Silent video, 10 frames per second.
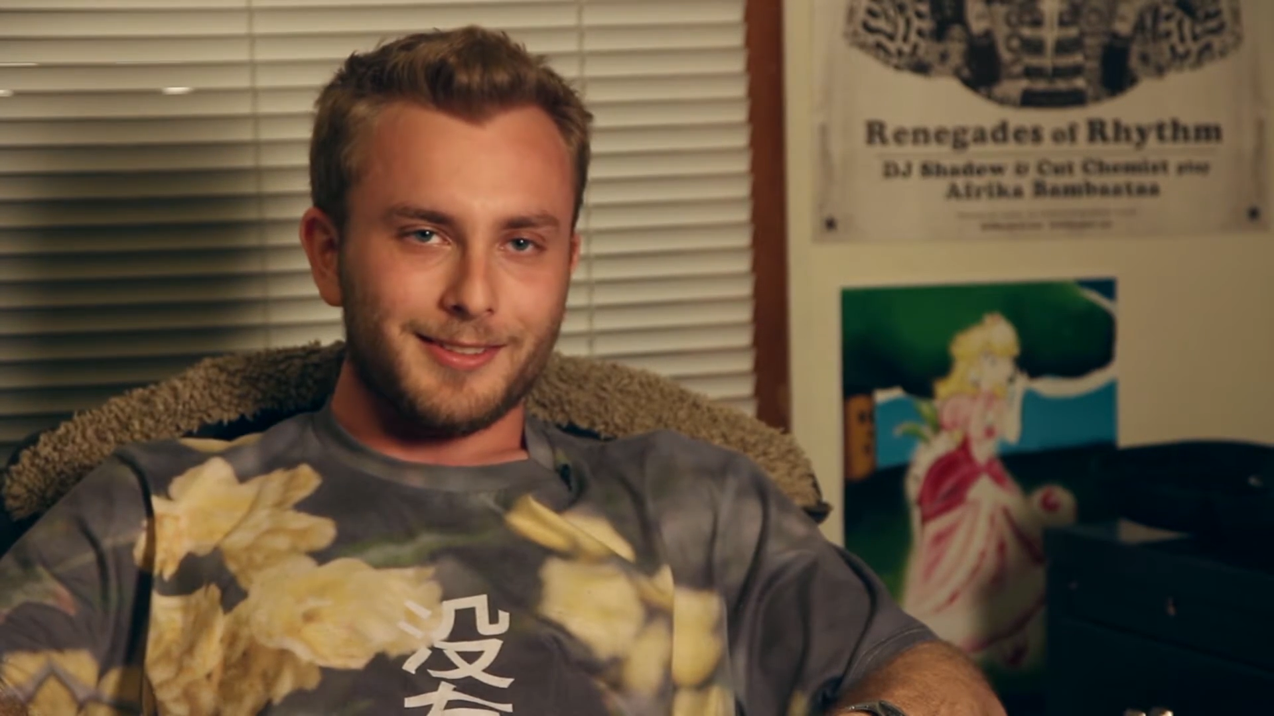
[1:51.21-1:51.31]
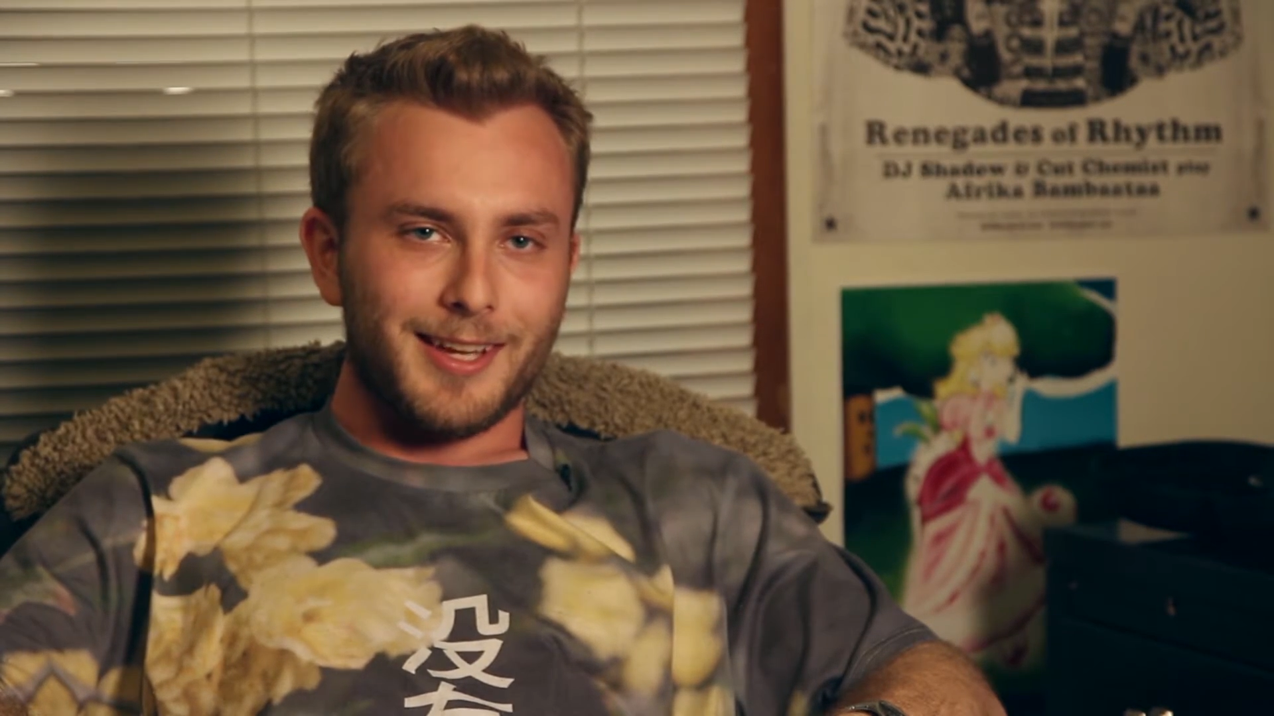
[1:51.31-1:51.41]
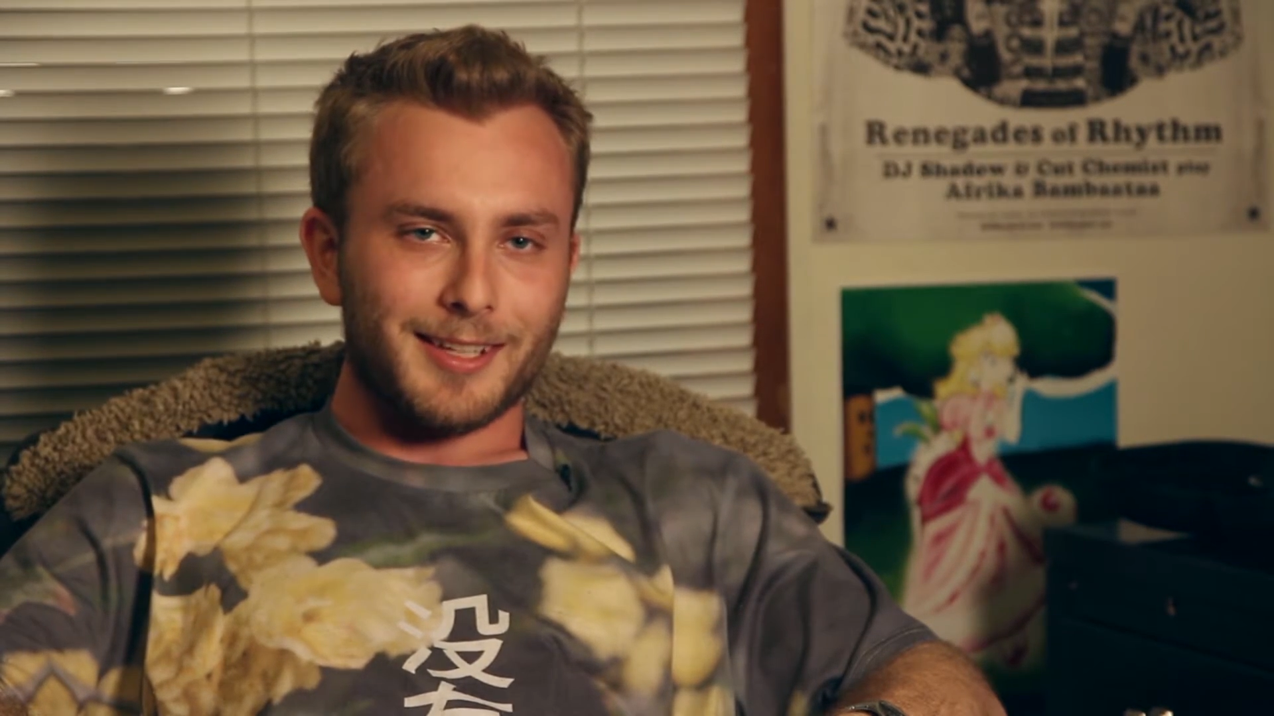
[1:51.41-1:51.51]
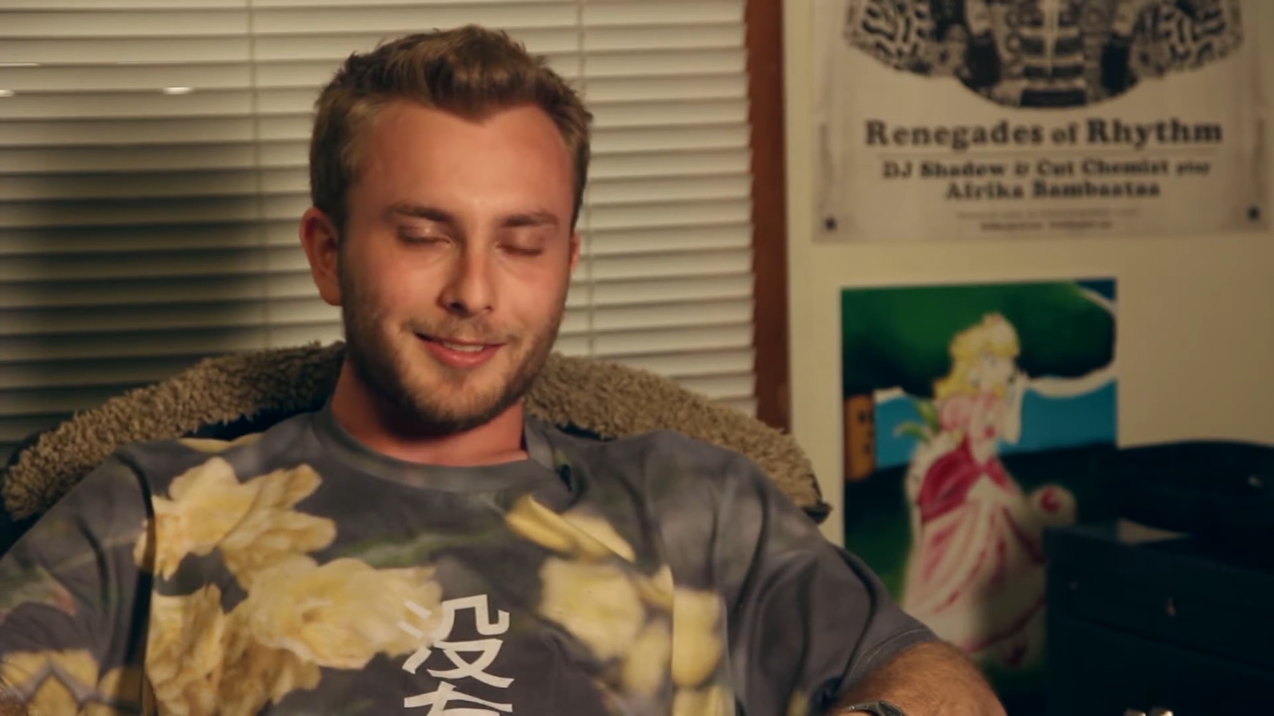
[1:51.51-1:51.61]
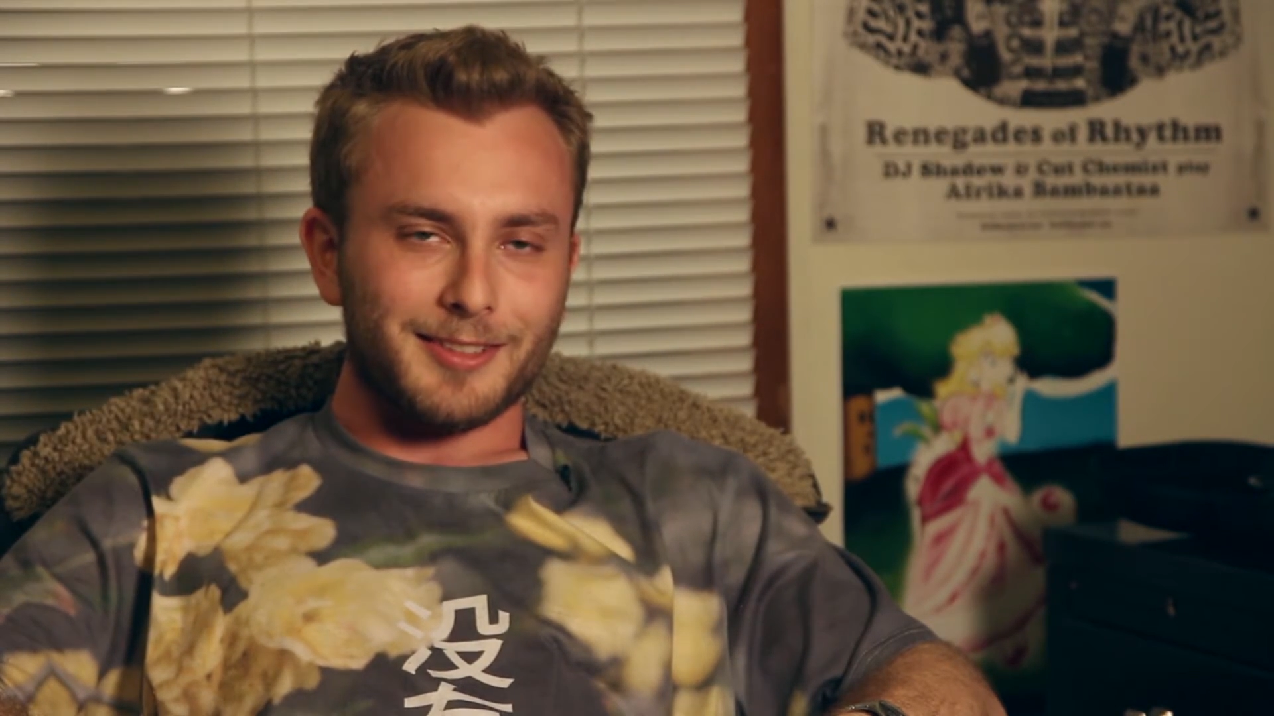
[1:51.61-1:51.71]

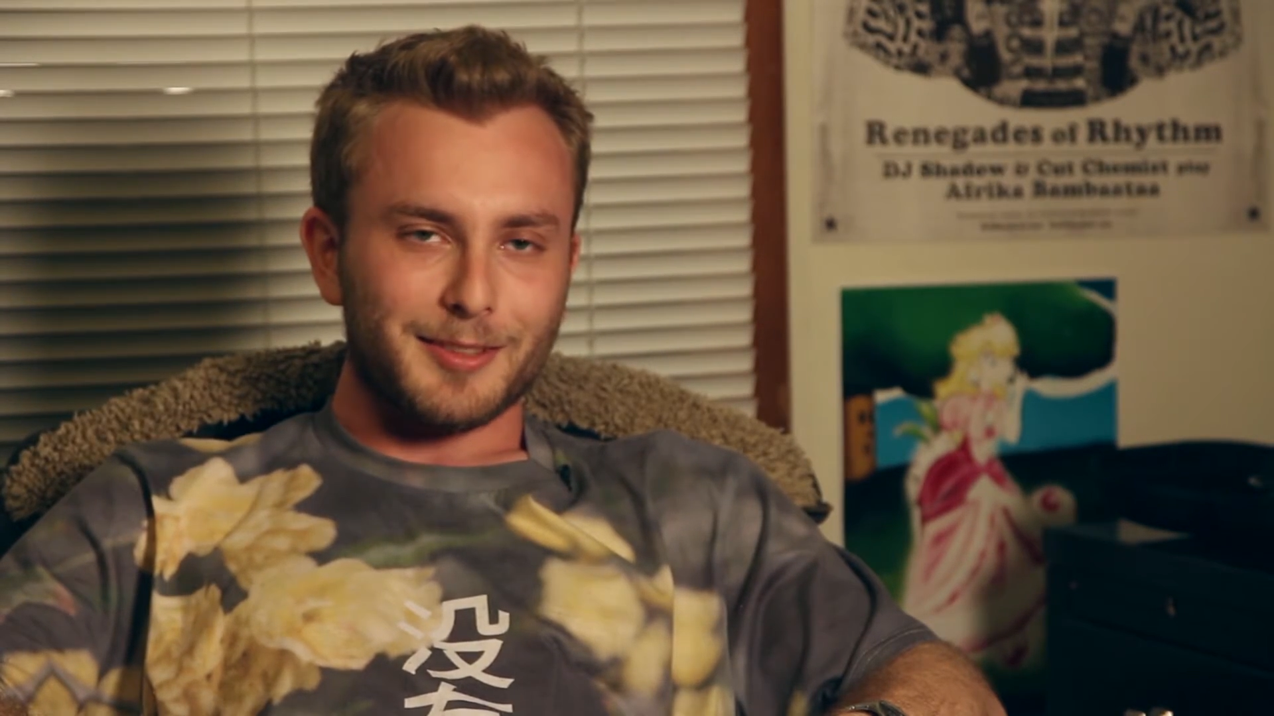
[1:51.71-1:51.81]
excellent